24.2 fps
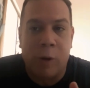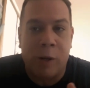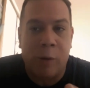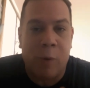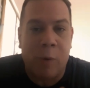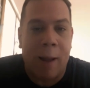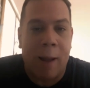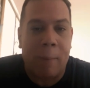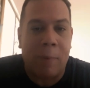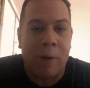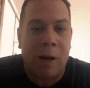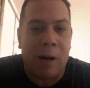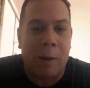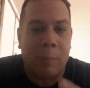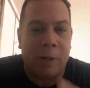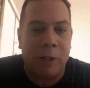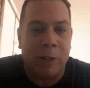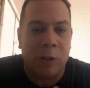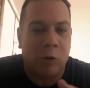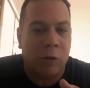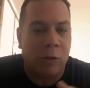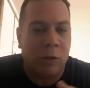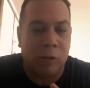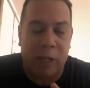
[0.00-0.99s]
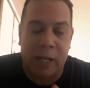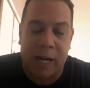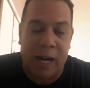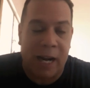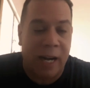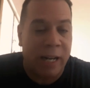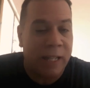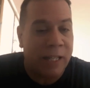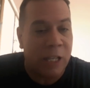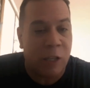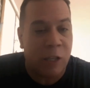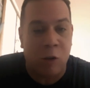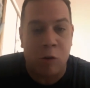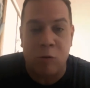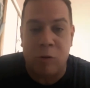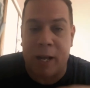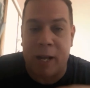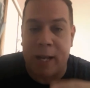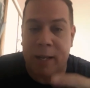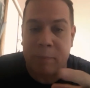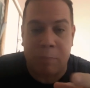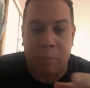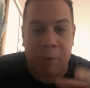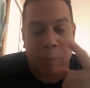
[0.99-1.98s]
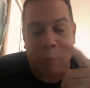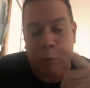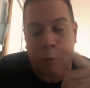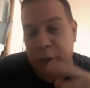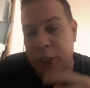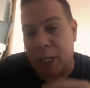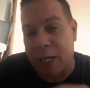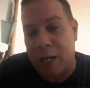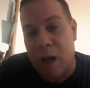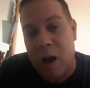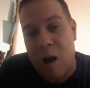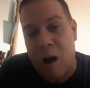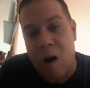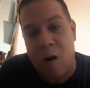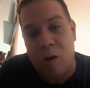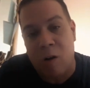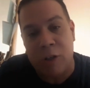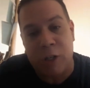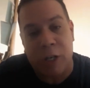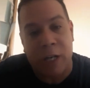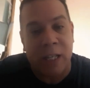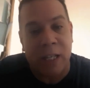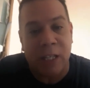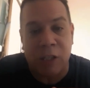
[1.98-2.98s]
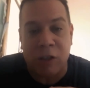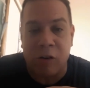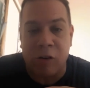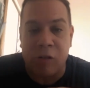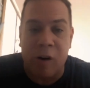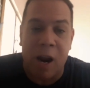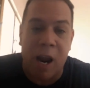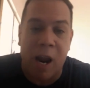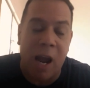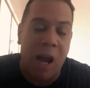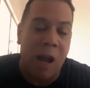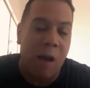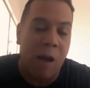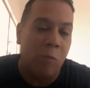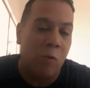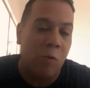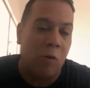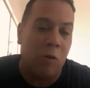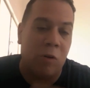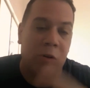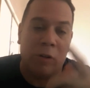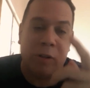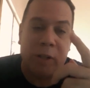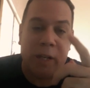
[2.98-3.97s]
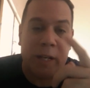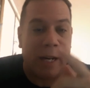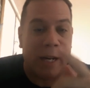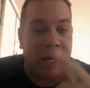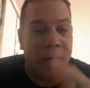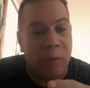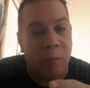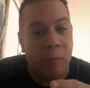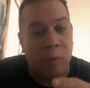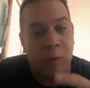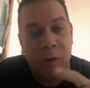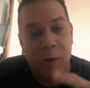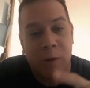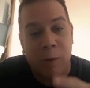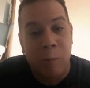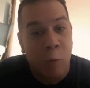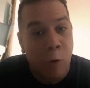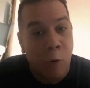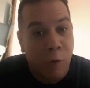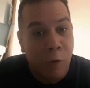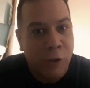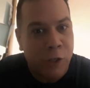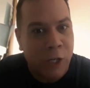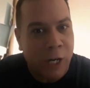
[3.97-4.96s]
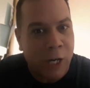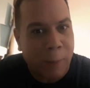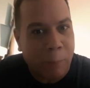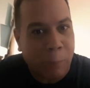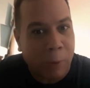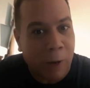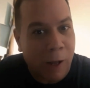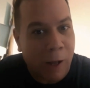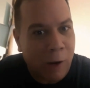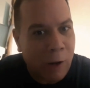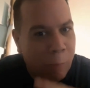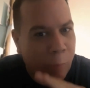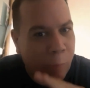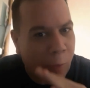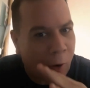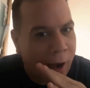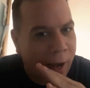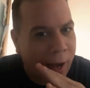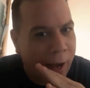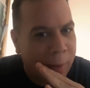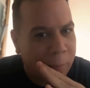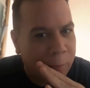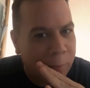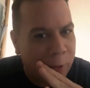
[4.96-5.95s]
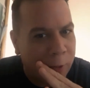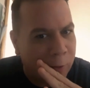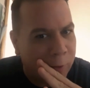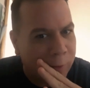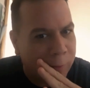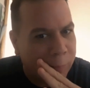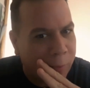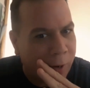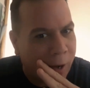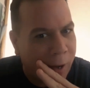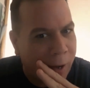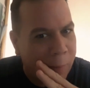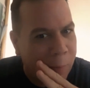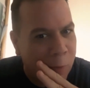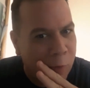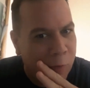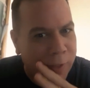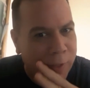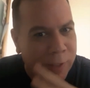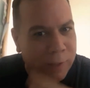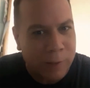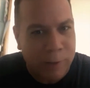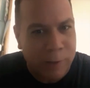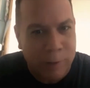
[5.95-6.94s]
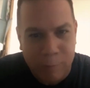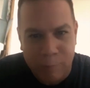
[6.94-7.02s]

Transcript: wrap it up, I just want to get anything you like people check out, your Instagram, or get any movies you like plug on Prime, Prime movies.